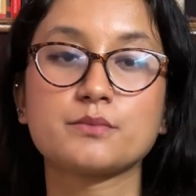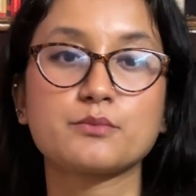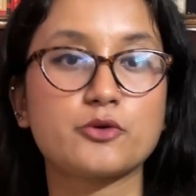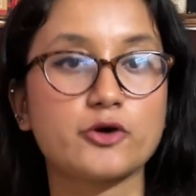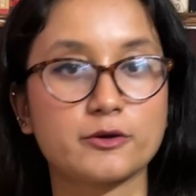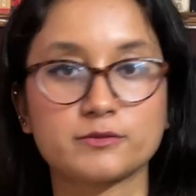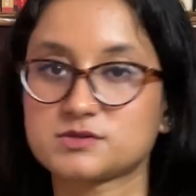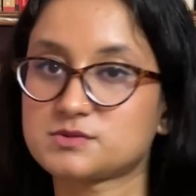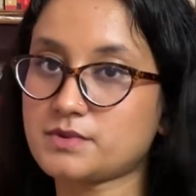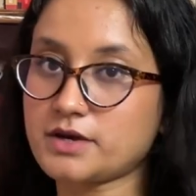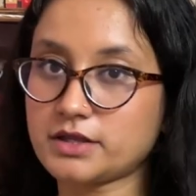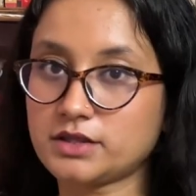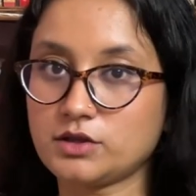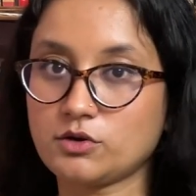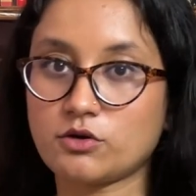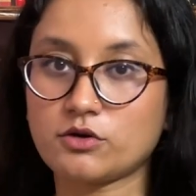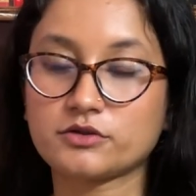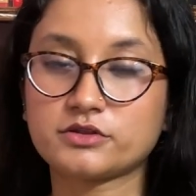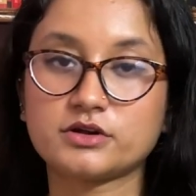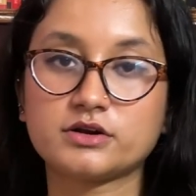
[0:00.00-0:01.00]
poems by the
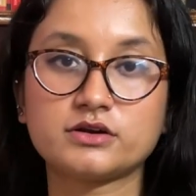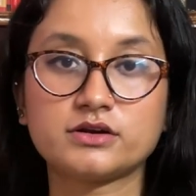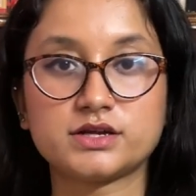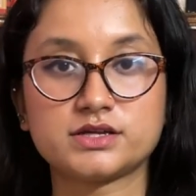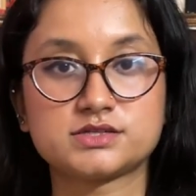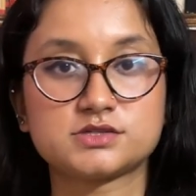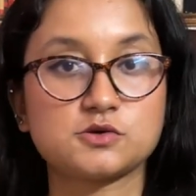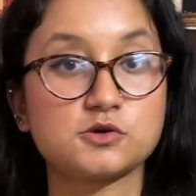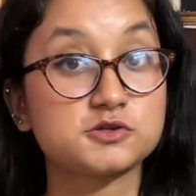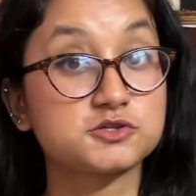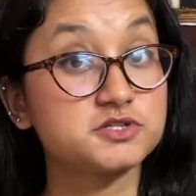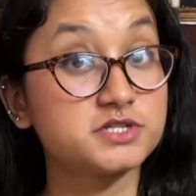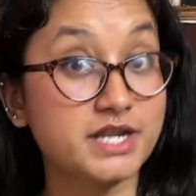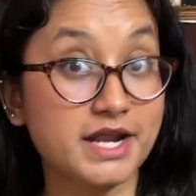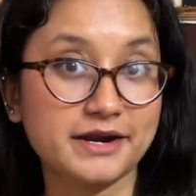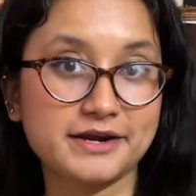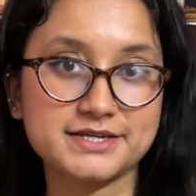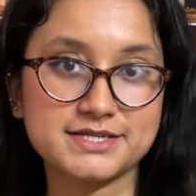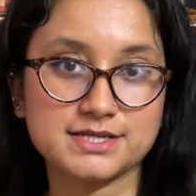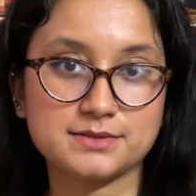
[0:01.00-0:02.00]
author. It's also
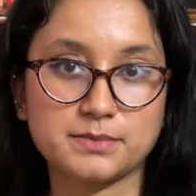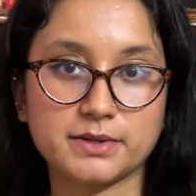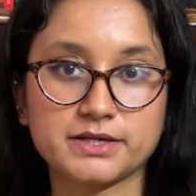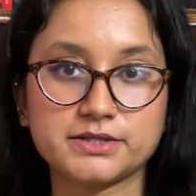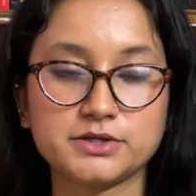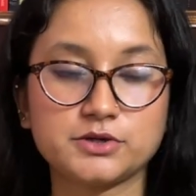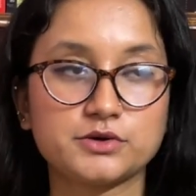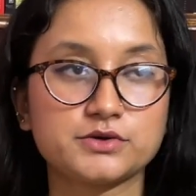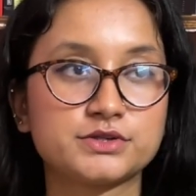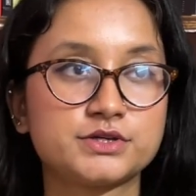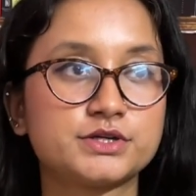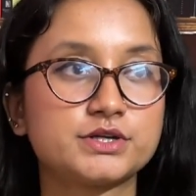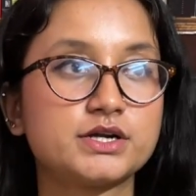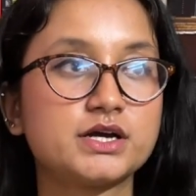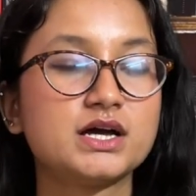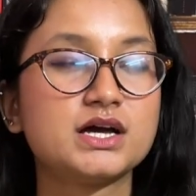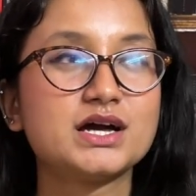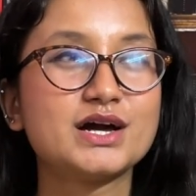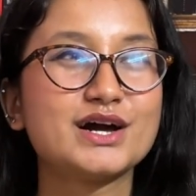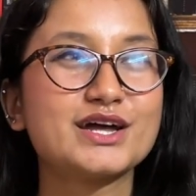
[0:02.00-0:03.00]
narrated by the author.
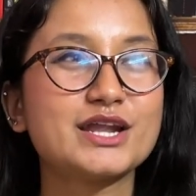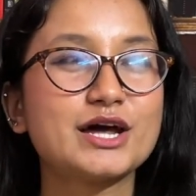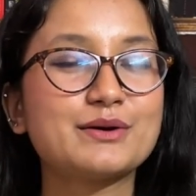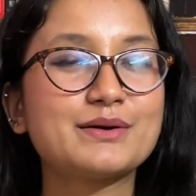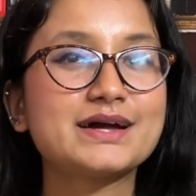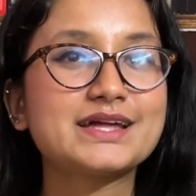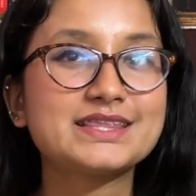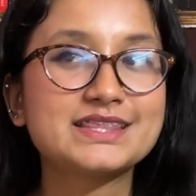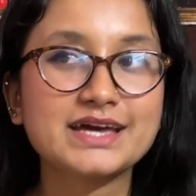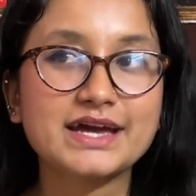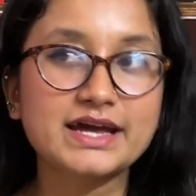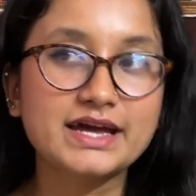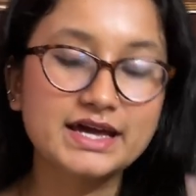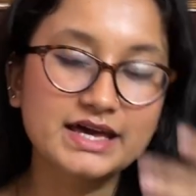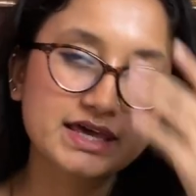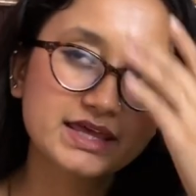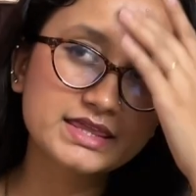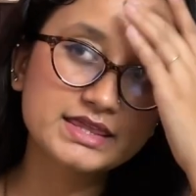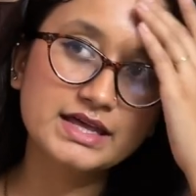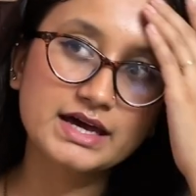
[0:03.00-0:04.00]
Now I
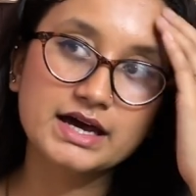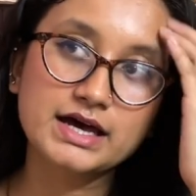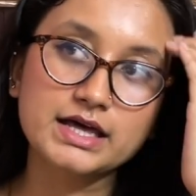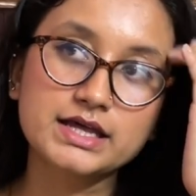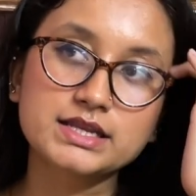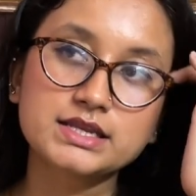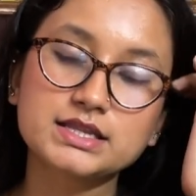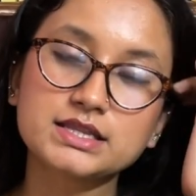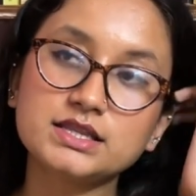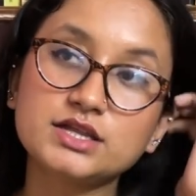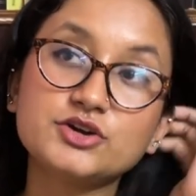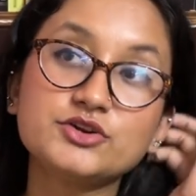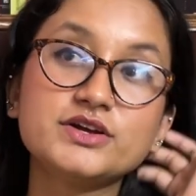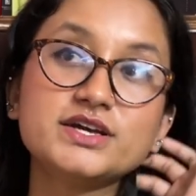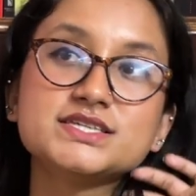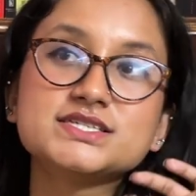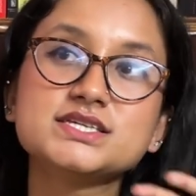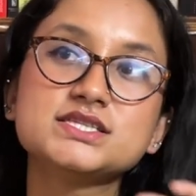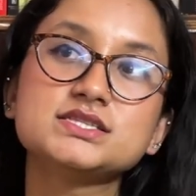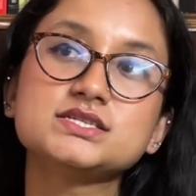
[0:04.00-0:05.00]
think that the
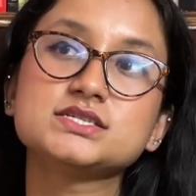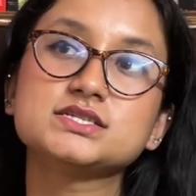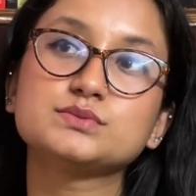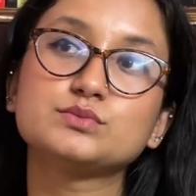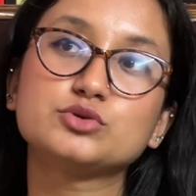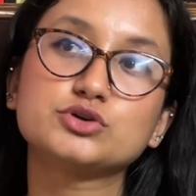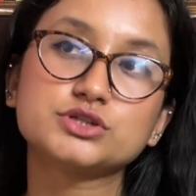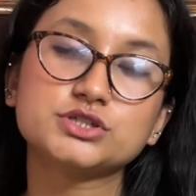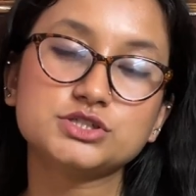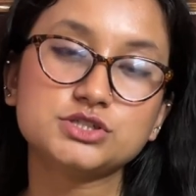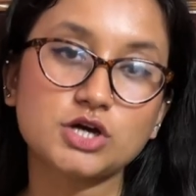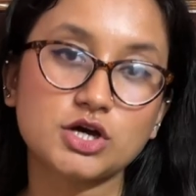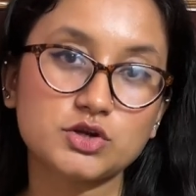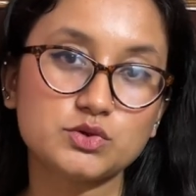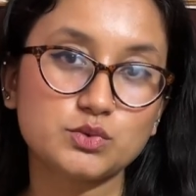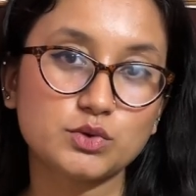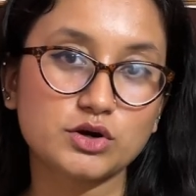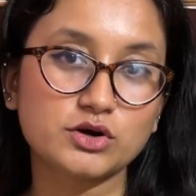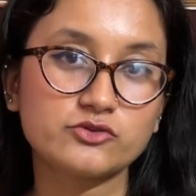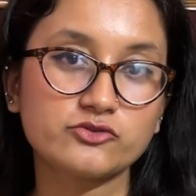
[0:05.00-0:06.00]
reason this book did not
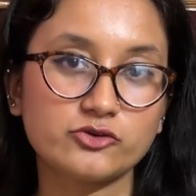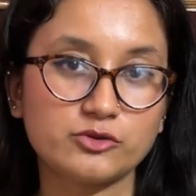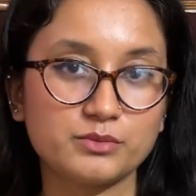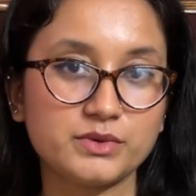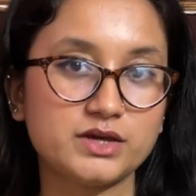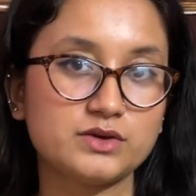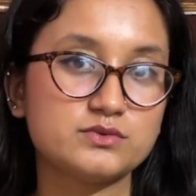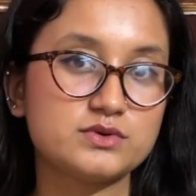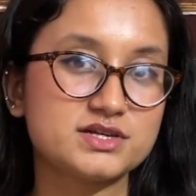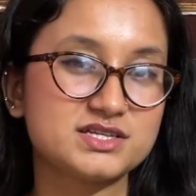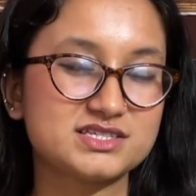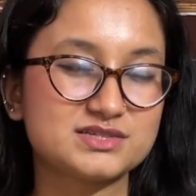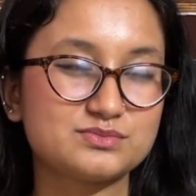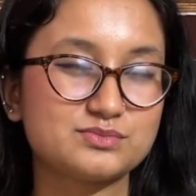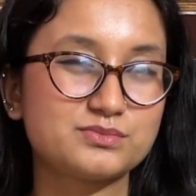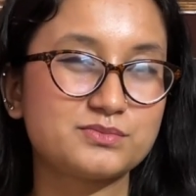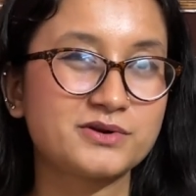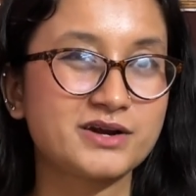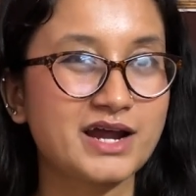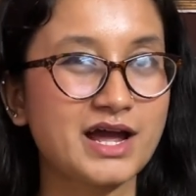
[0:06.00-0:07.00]
work for me was
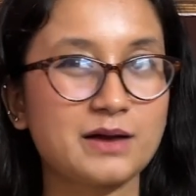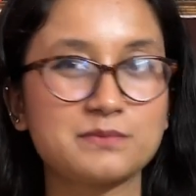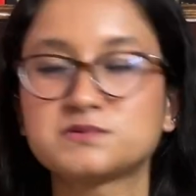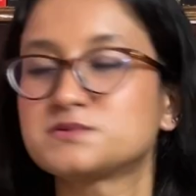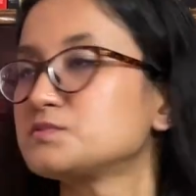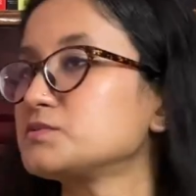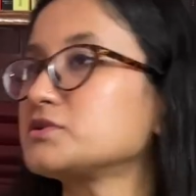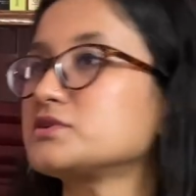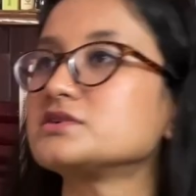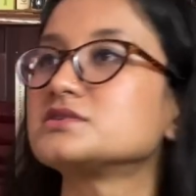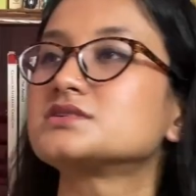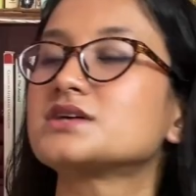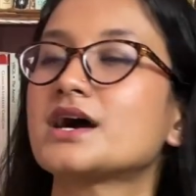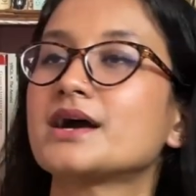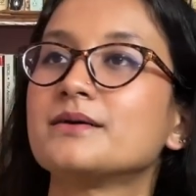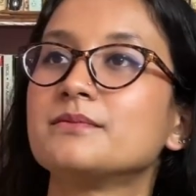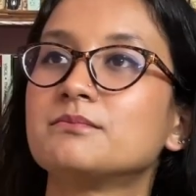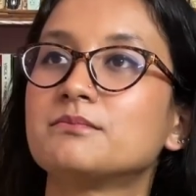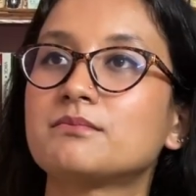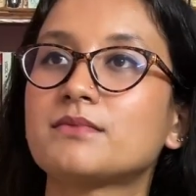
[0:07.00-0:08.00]
perhaps because
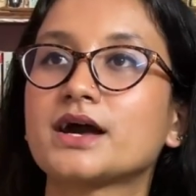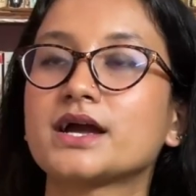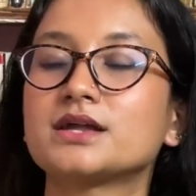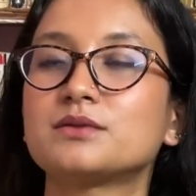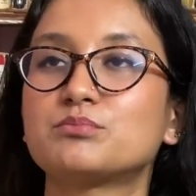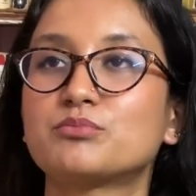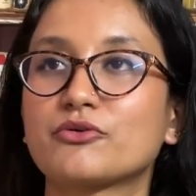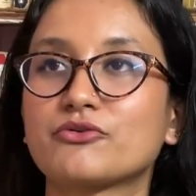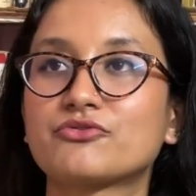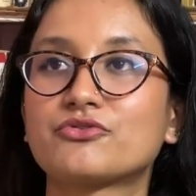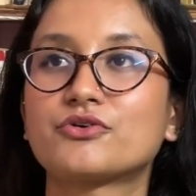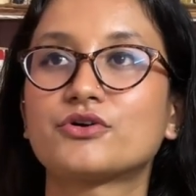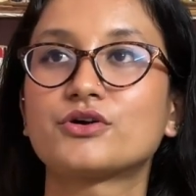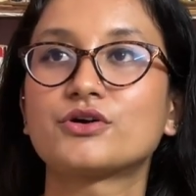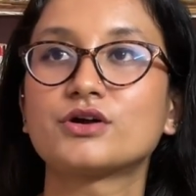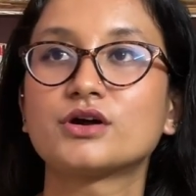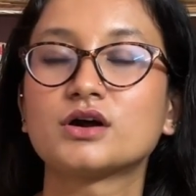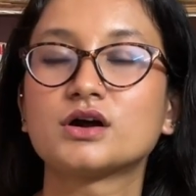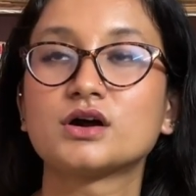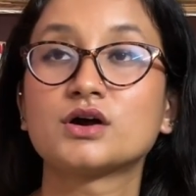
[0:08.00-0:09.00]
I might
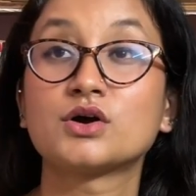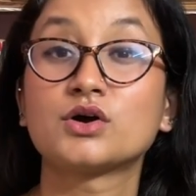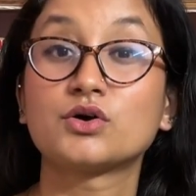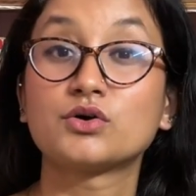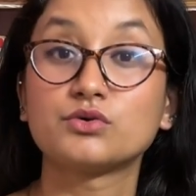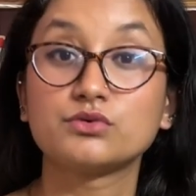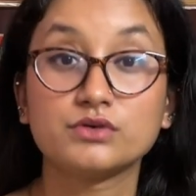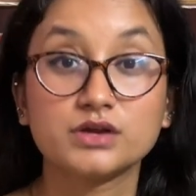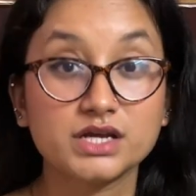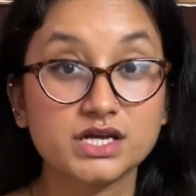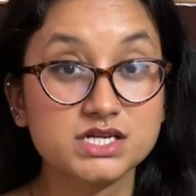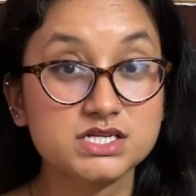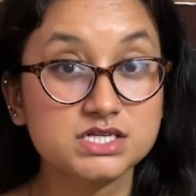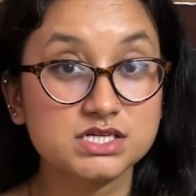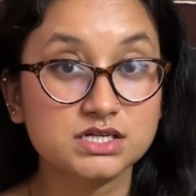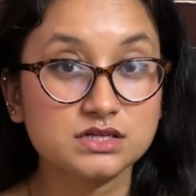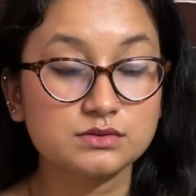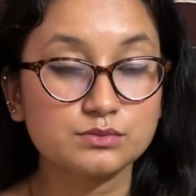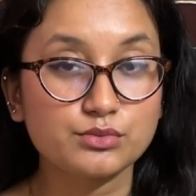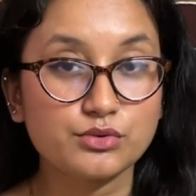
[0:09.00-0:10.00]
prefer
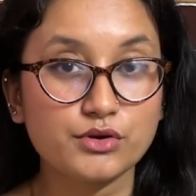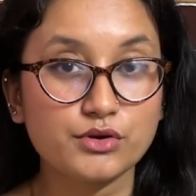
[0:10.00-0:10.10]
reading